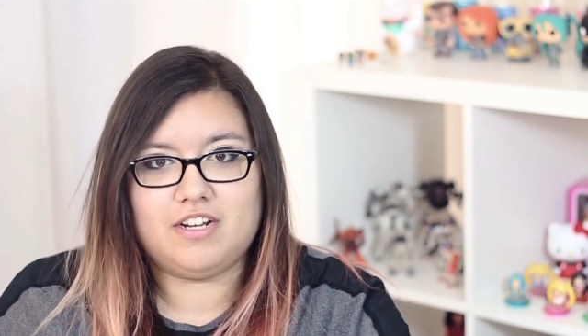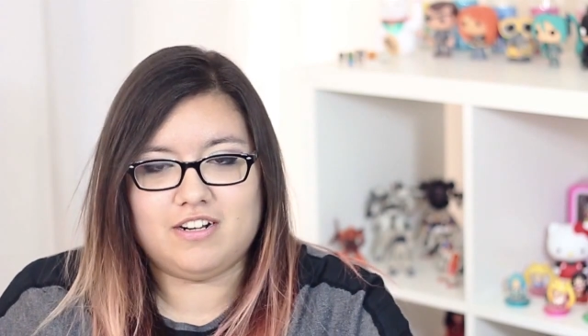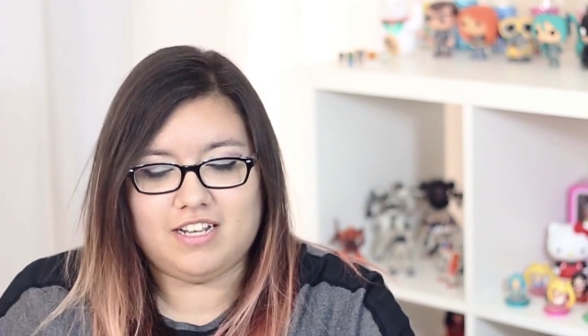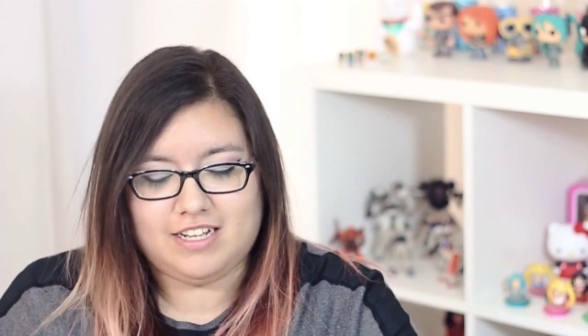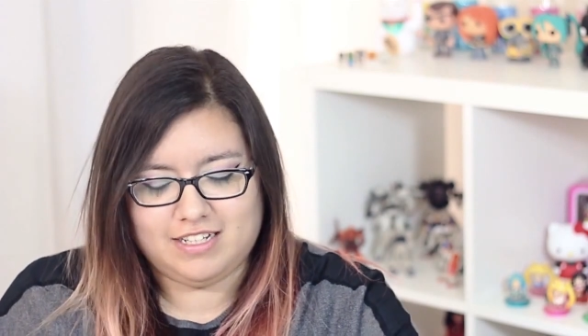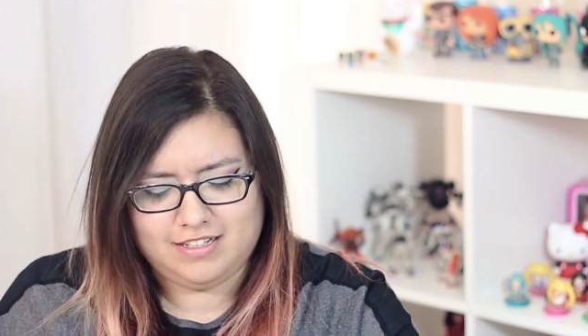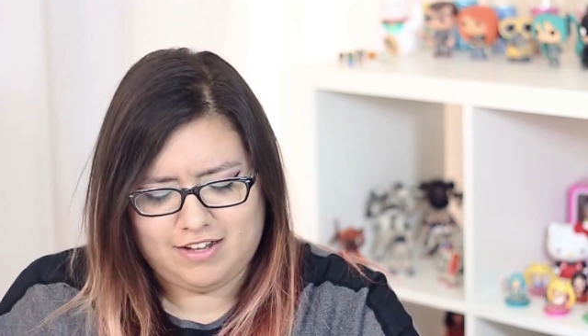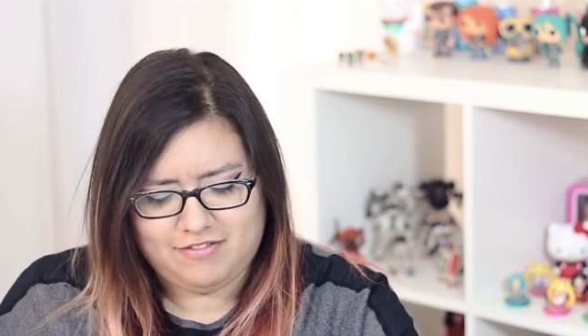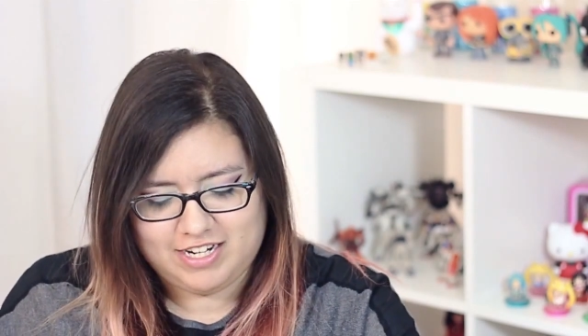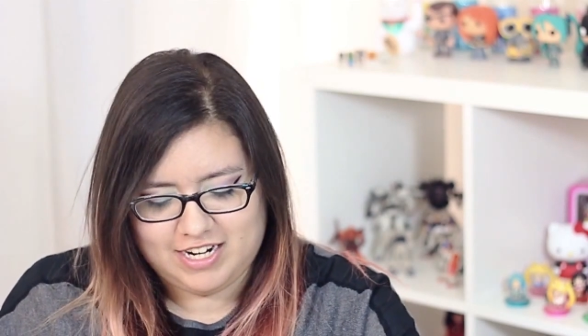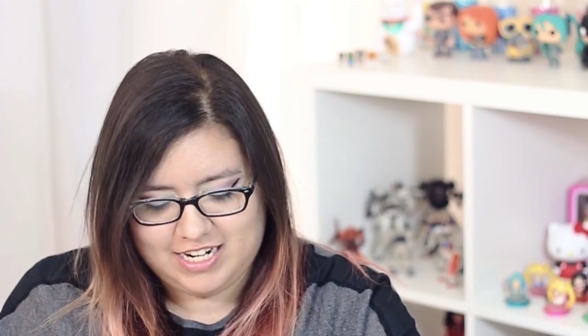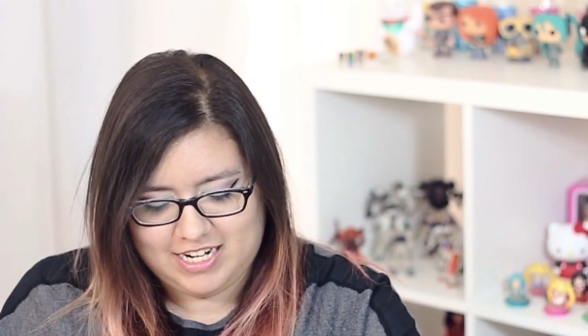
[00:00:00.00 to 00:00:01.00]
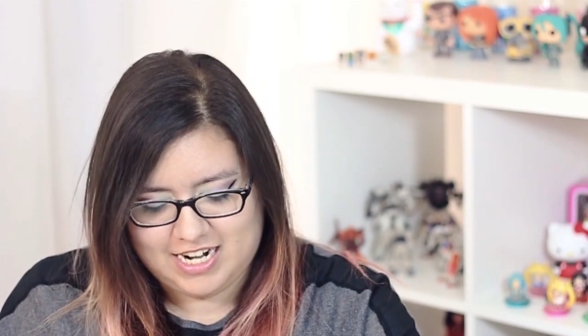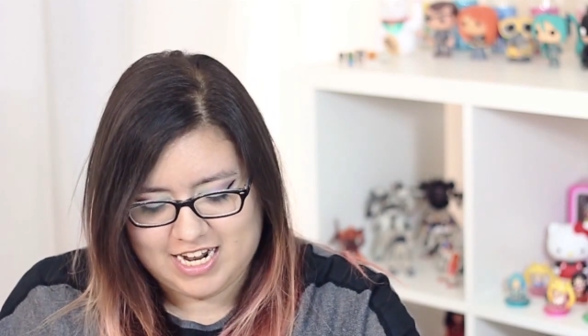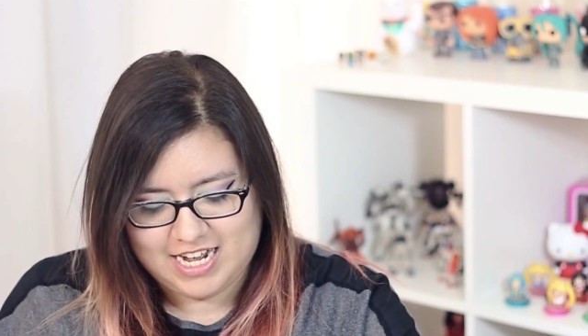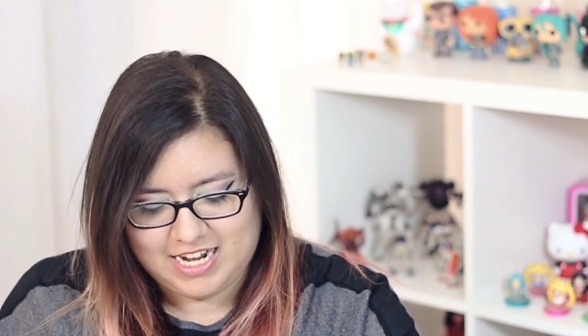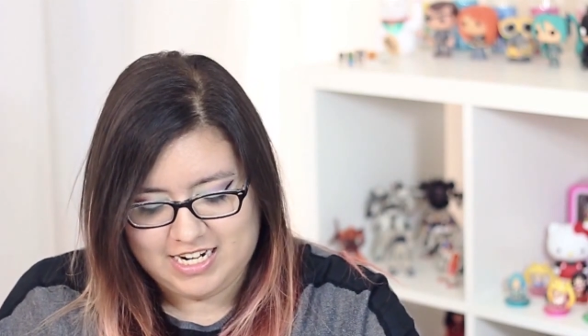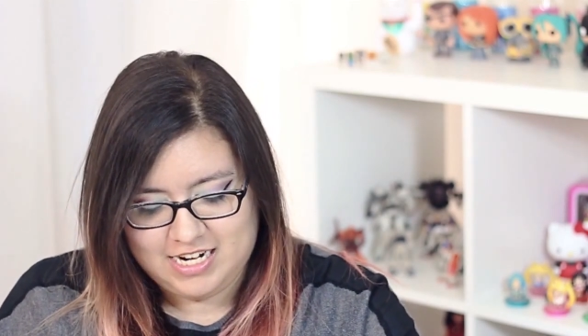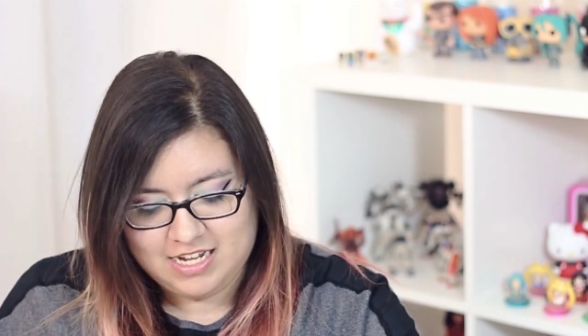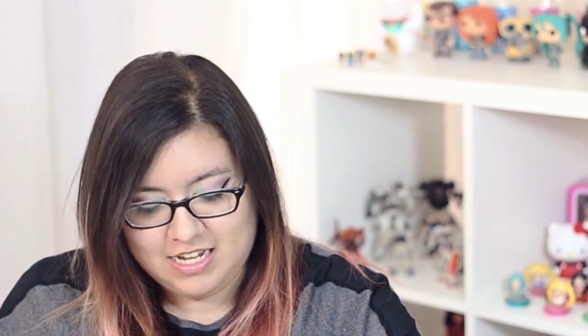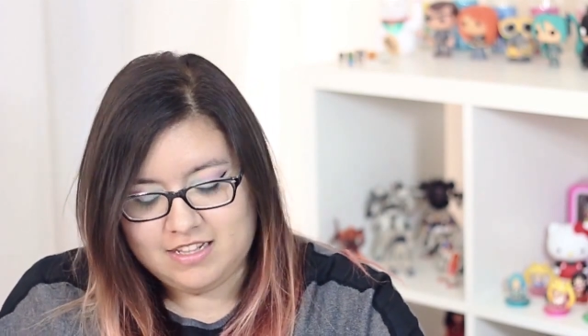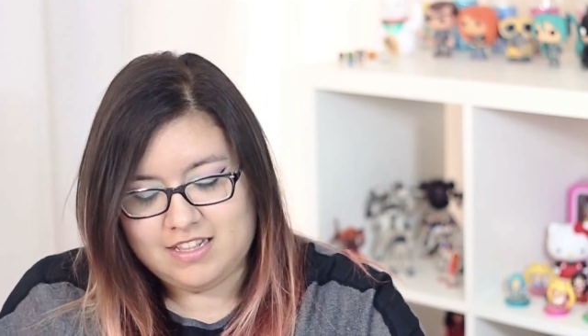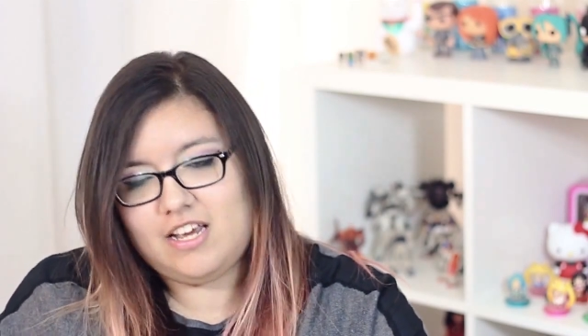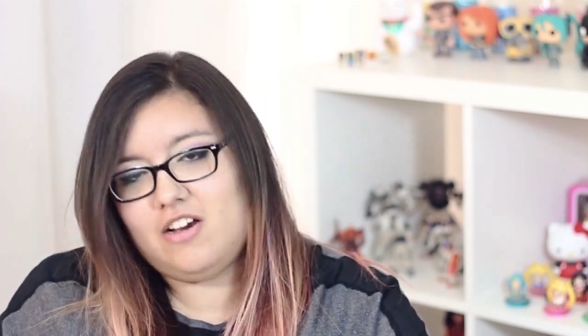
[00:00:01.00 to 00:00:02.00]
They're like $11.99.